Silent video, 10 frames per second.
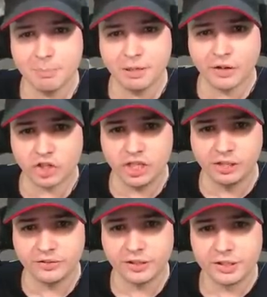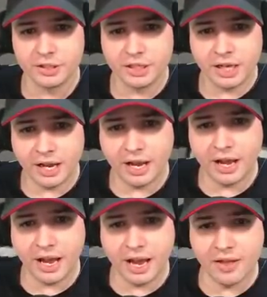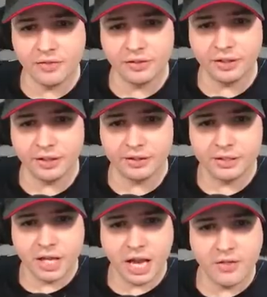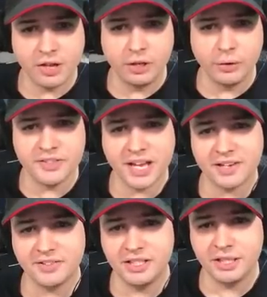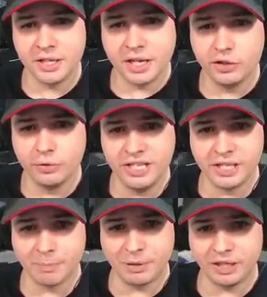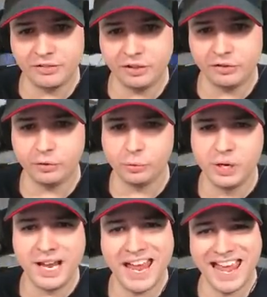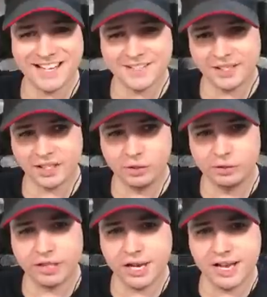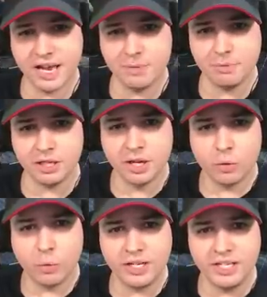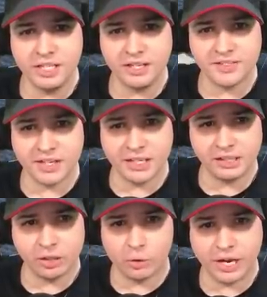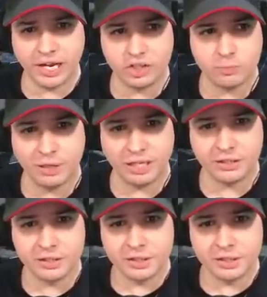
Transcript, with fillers: a bit of a shield, and the Lynx has the unique ability to execute an enemy when he is at low HP.